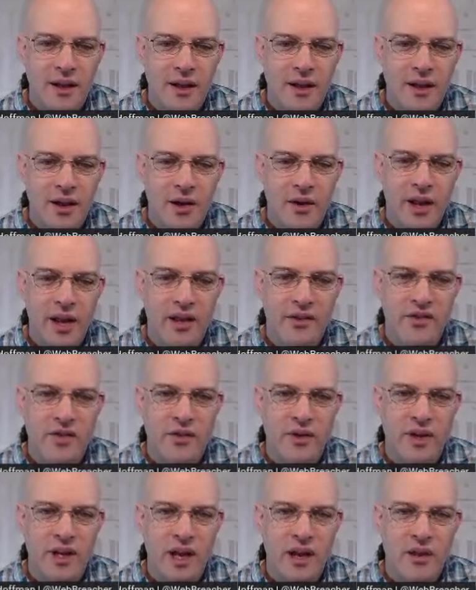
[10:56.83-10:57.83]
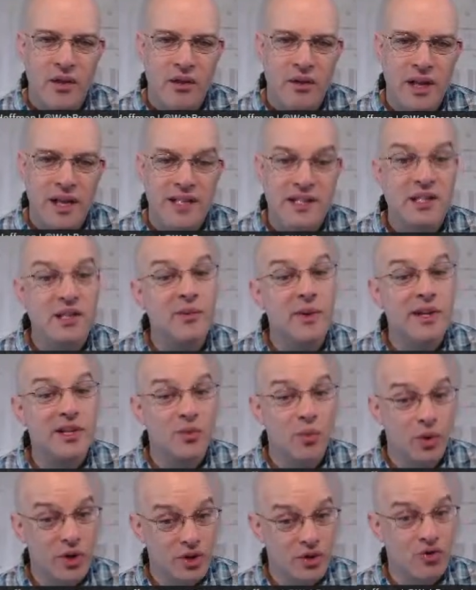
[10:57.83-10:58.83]
Okay, so yellow license plates.
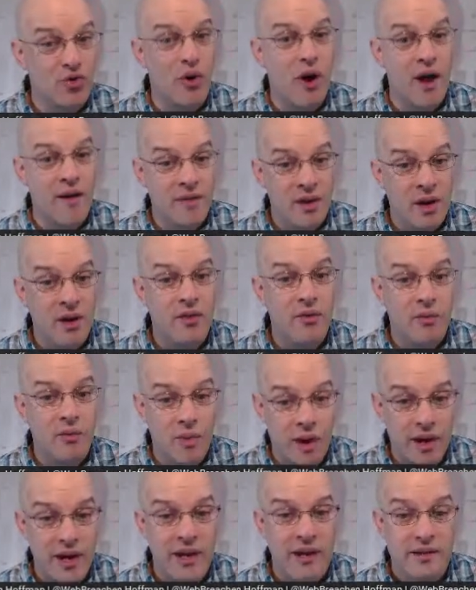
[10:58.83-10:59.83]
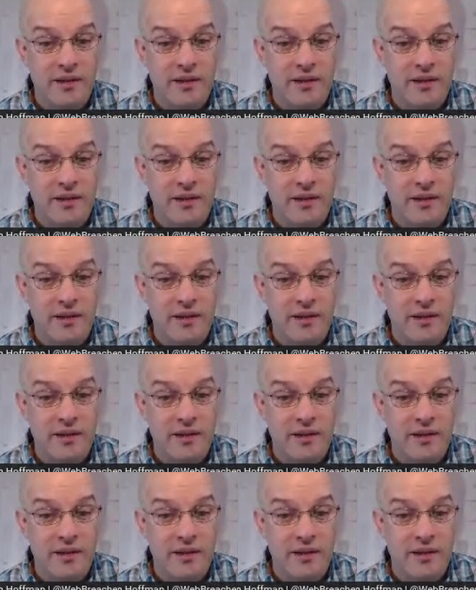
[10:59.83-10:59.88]
We're driving on the right-hand